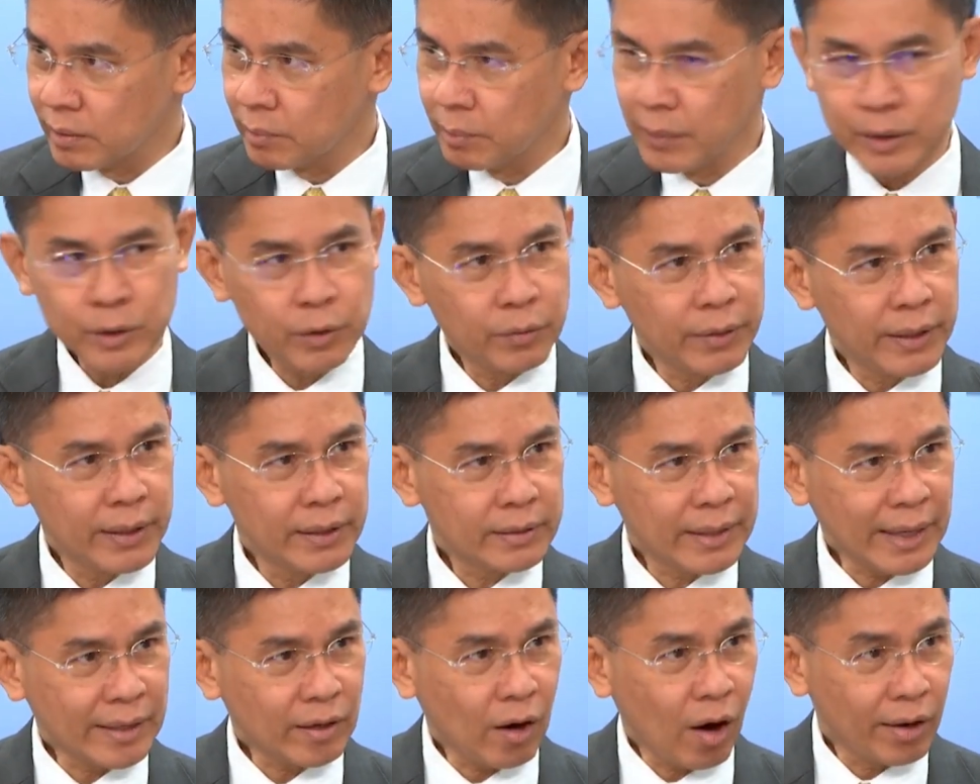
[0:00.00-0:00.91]
Military
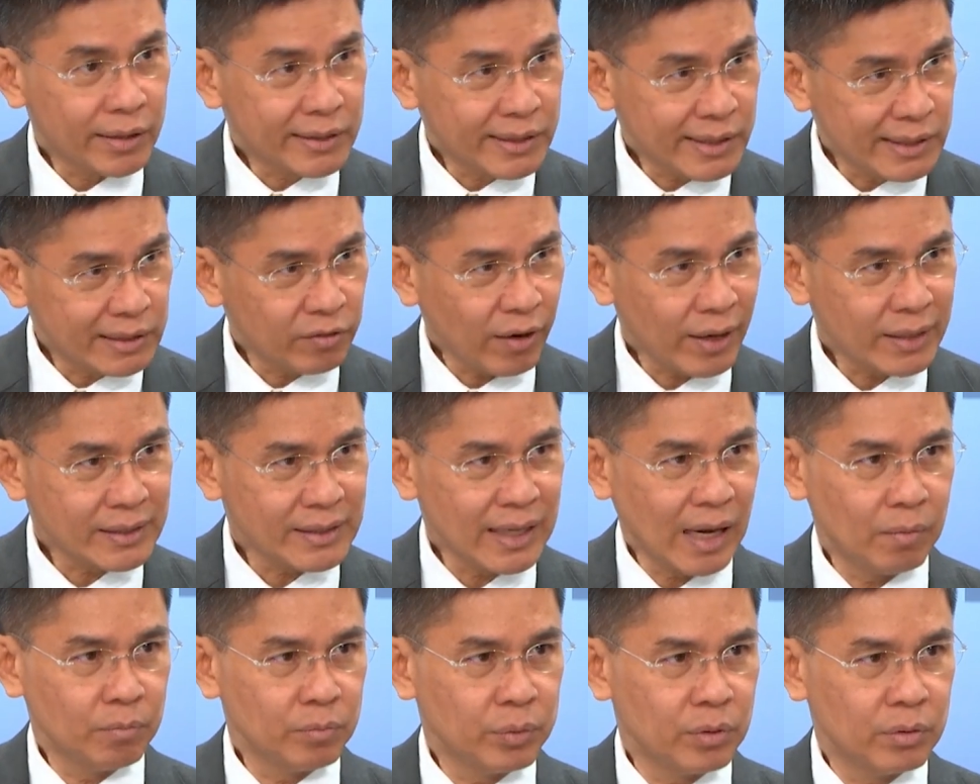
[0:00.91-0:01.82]
technologies, for
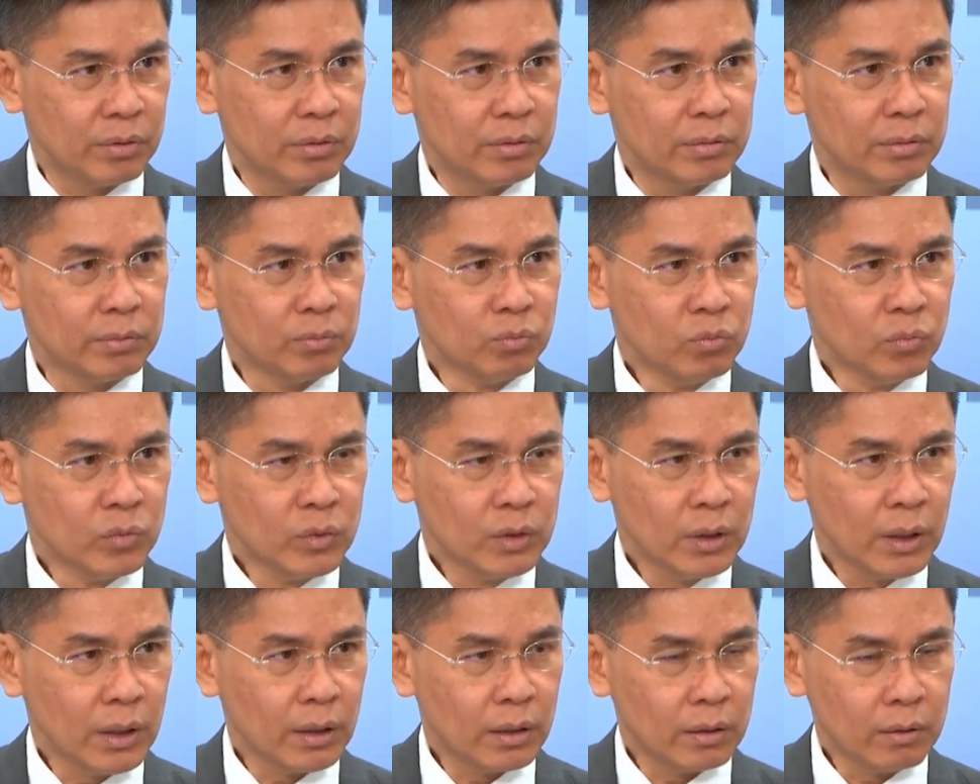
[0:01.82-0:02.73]
example,
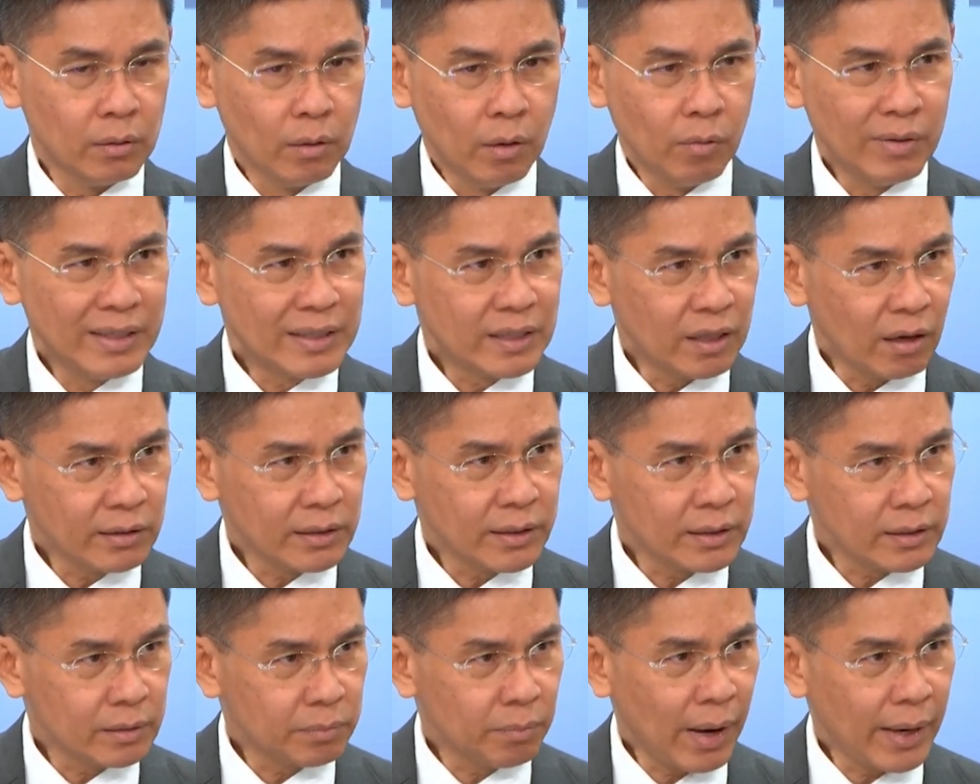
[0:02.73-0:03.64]
hmm. uh,
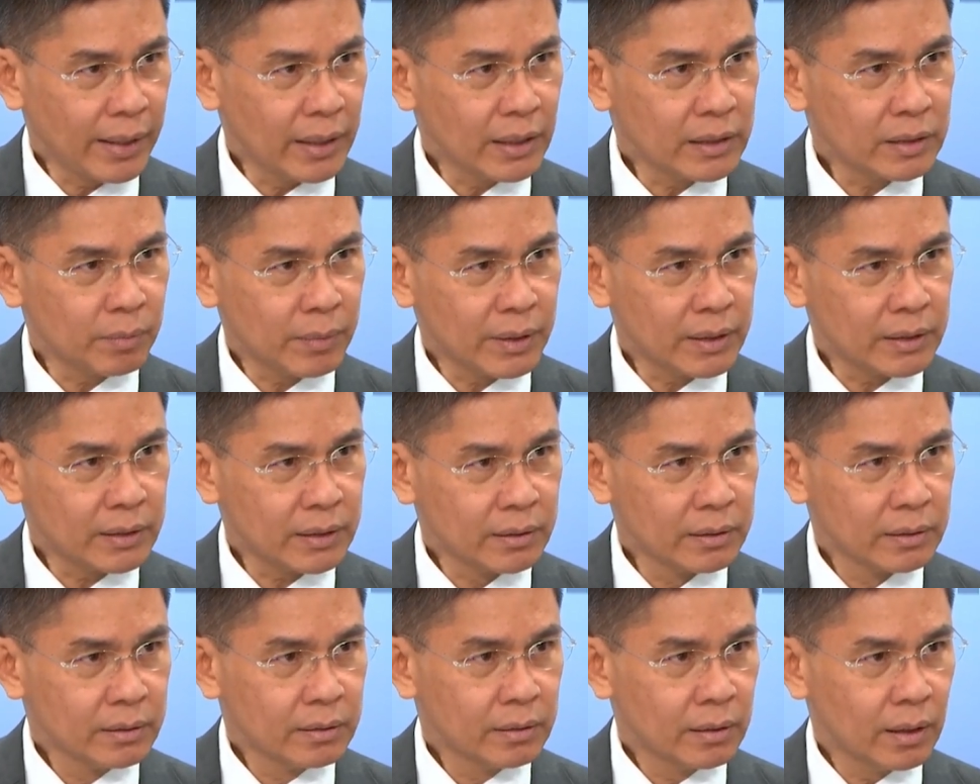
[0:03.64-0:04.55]
resources management,
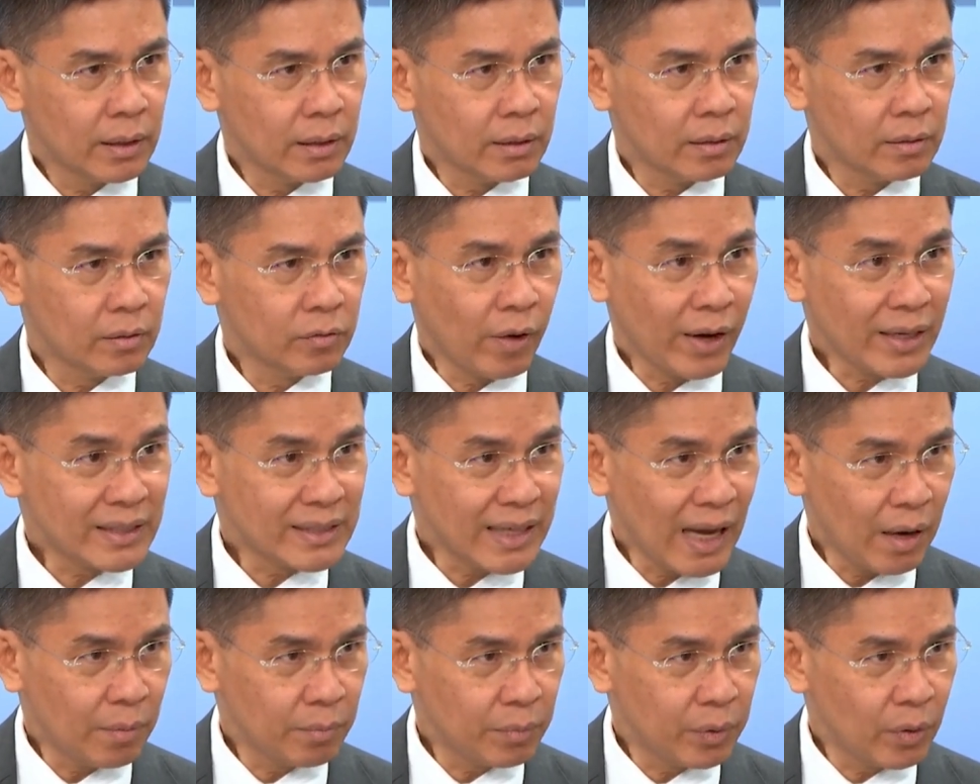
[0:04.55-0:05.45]
uh, for
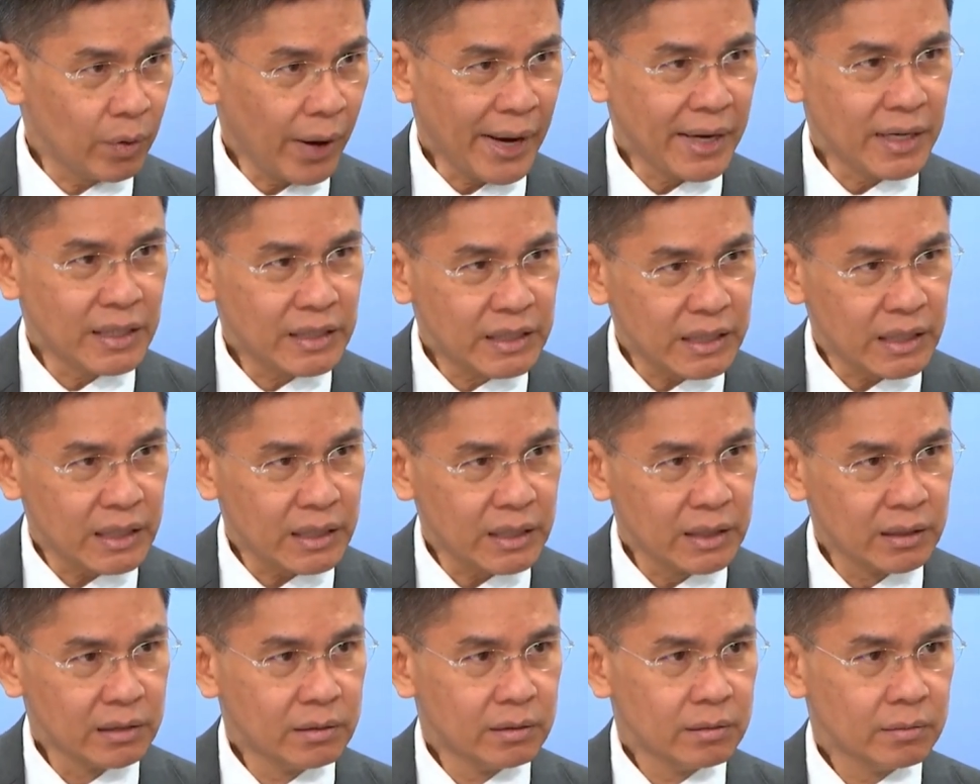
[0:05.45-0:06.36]
example, energy
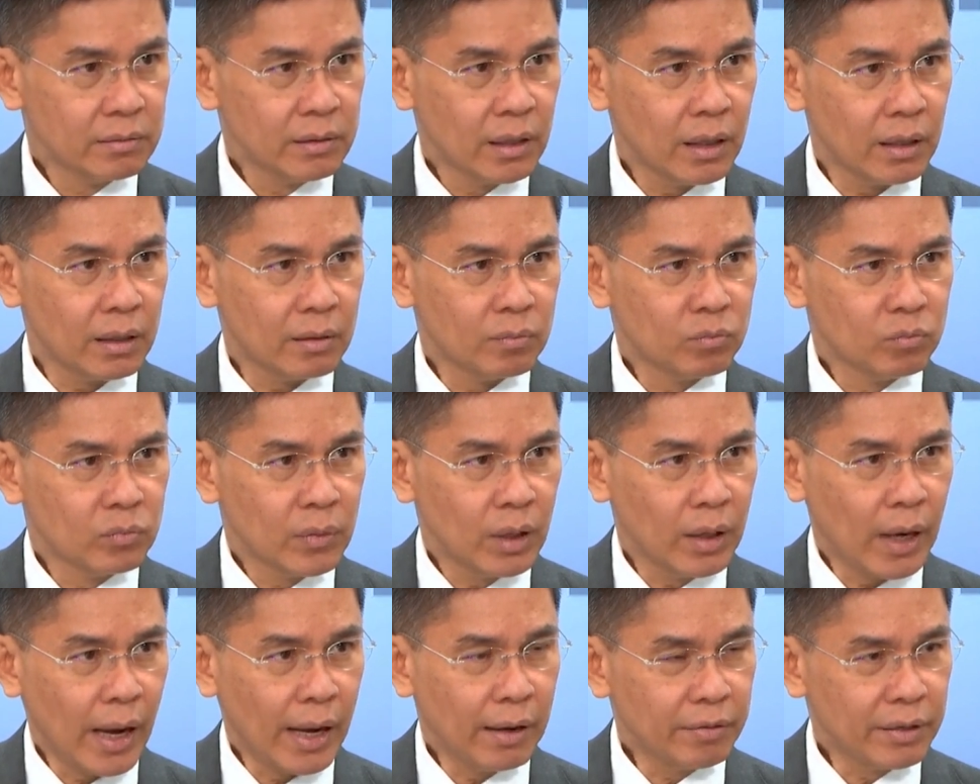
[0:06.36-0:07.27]
uh,
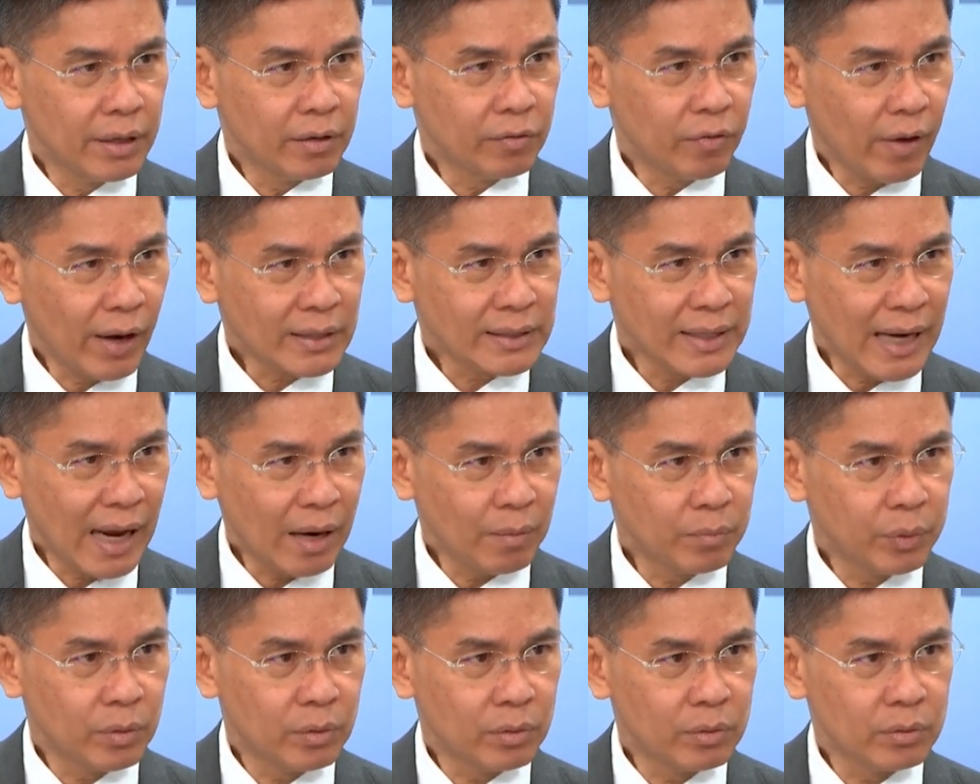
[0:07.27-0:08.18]
area, for
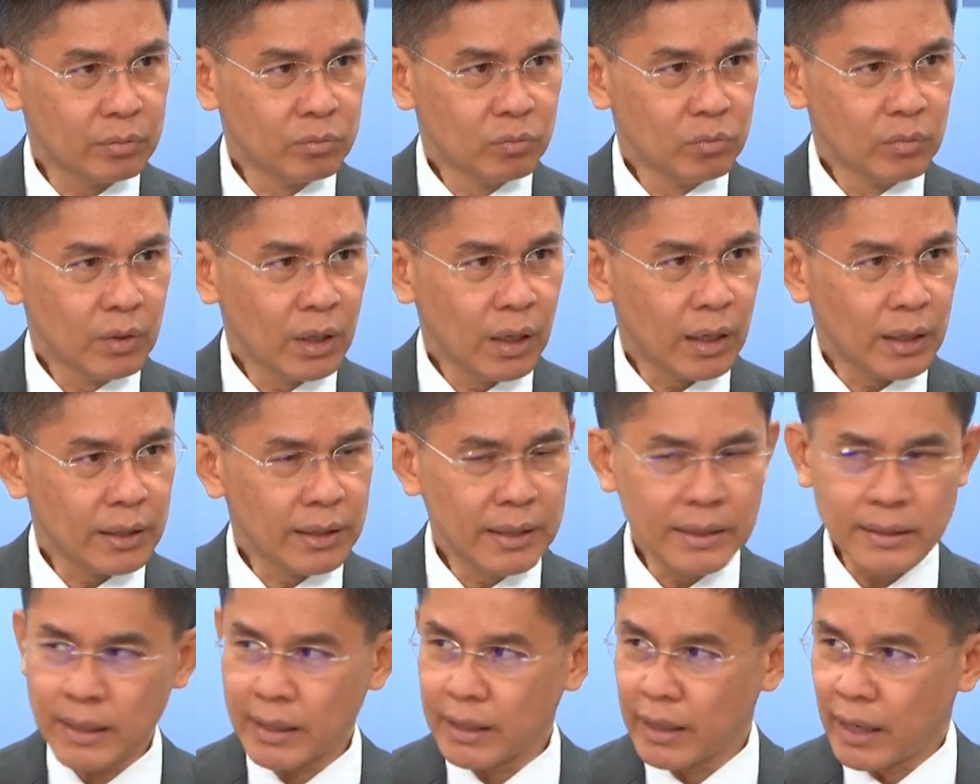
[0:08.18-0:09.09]
example, uh,
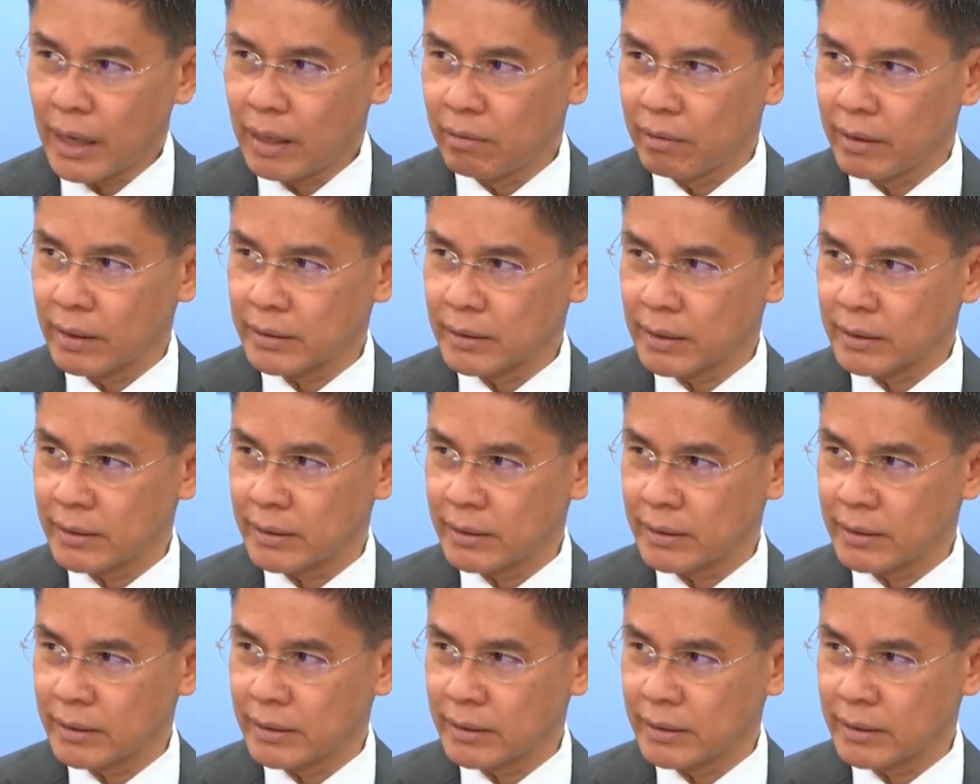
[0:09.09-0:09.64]
these are the areas